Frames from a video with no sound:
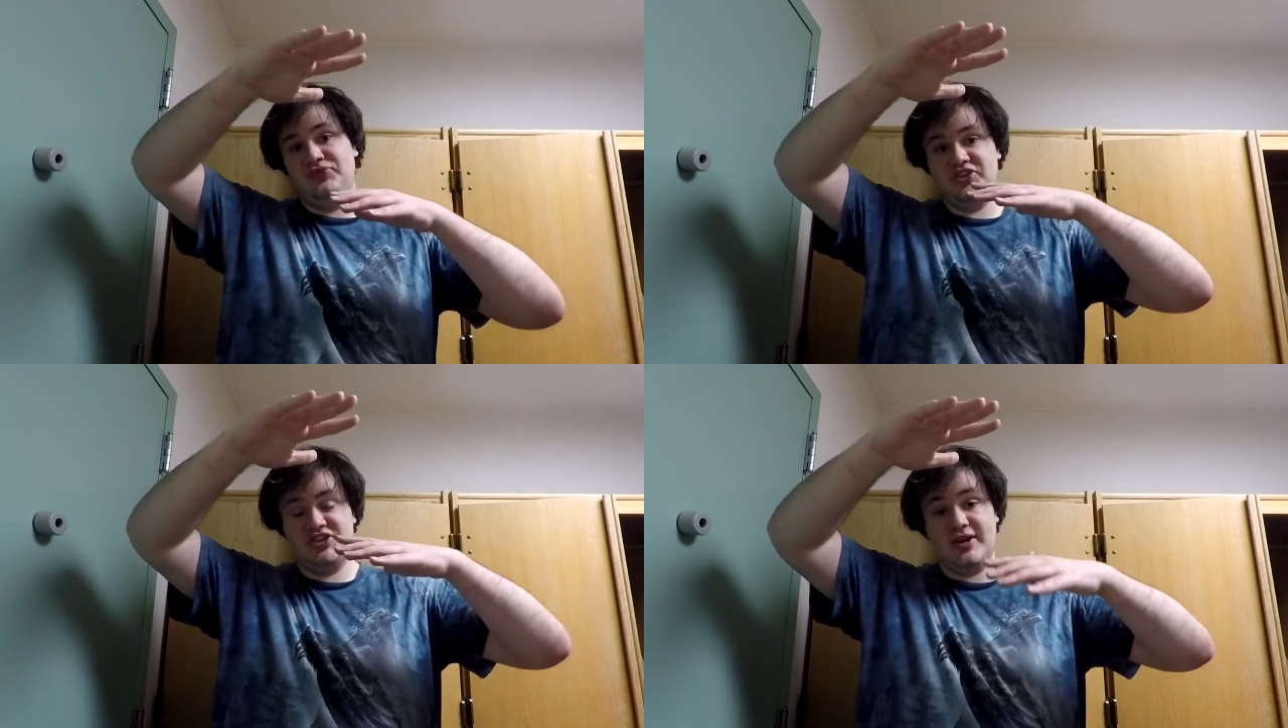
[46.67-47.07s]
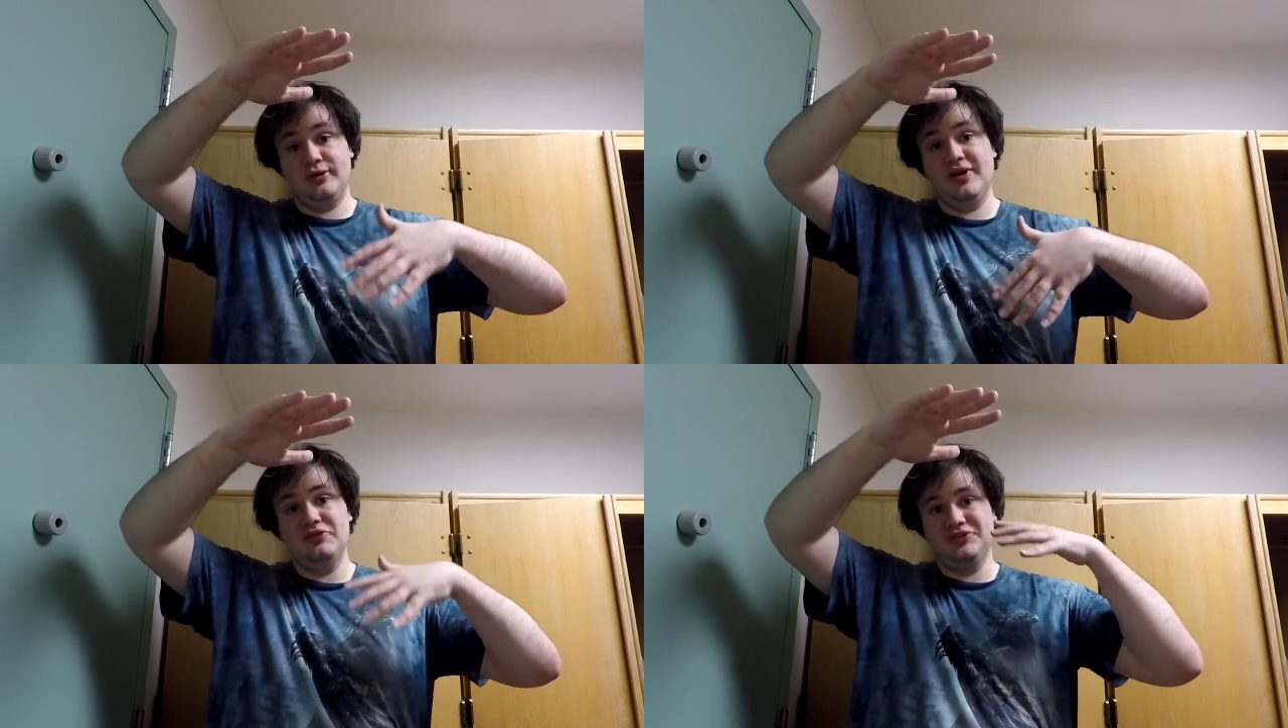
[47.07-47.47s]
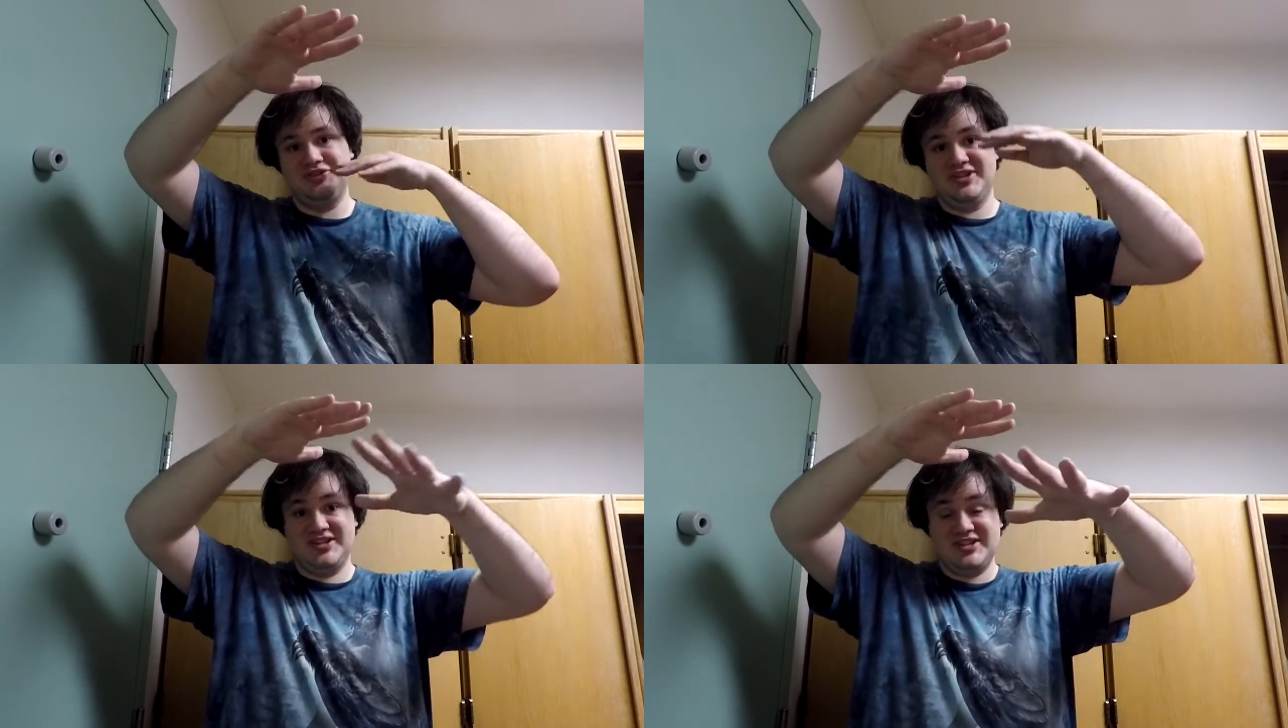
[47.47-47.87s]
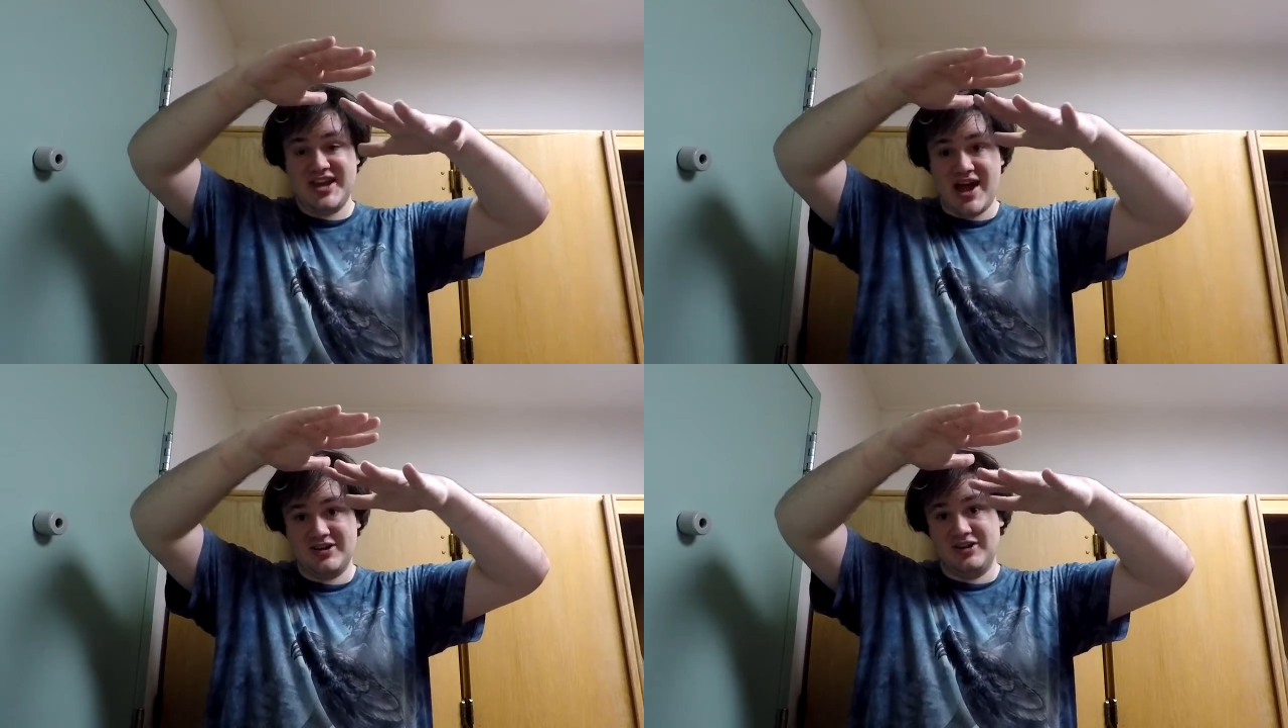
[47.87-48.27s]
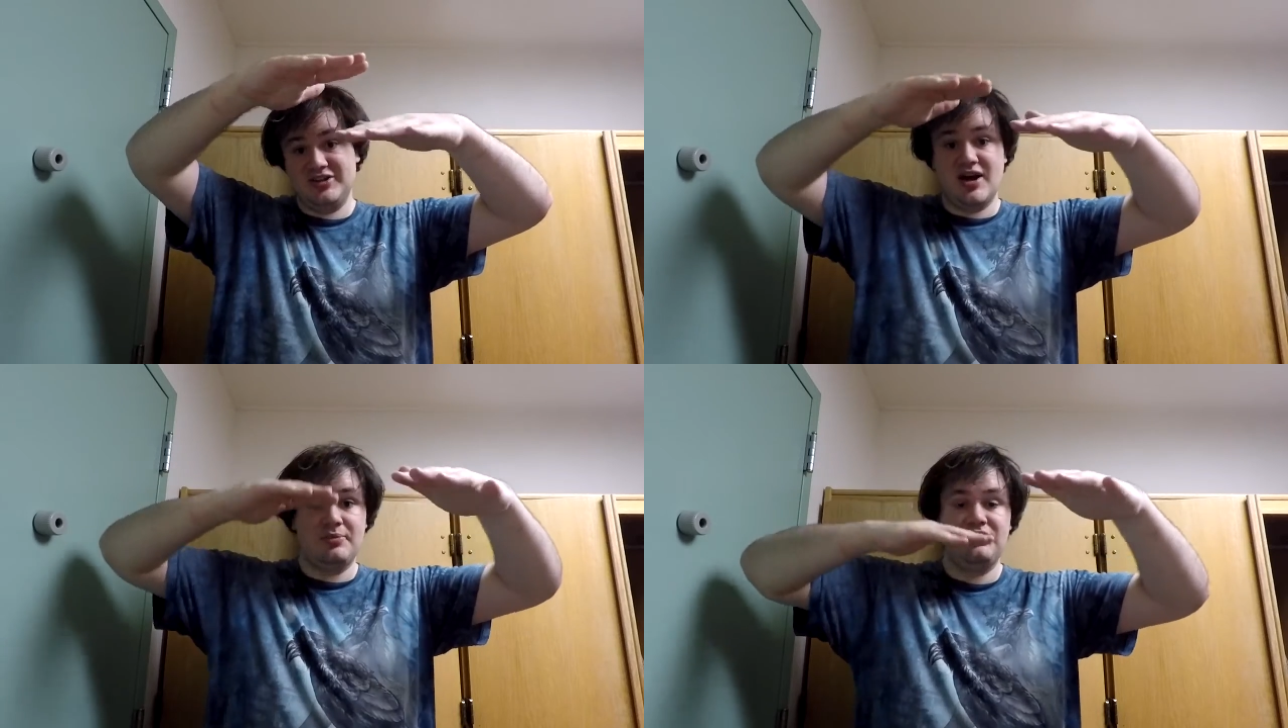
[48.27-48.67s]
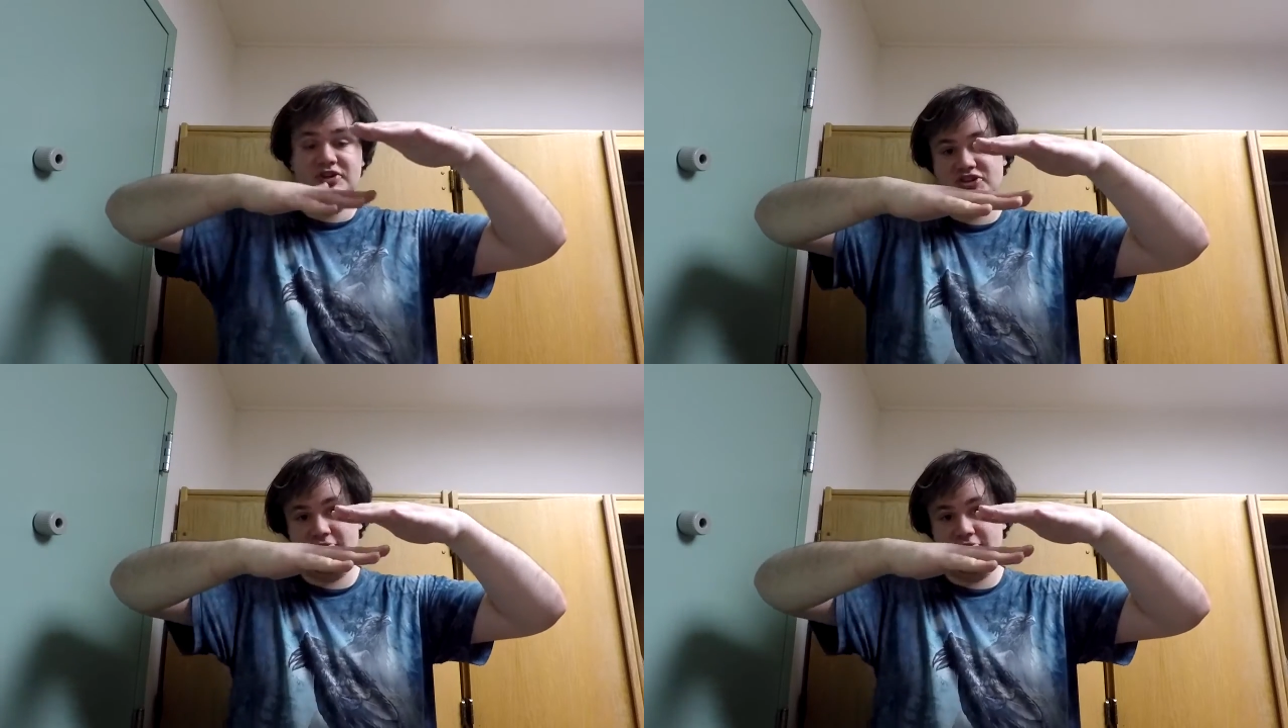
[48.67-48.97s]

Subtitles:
shale levels stacked on top of each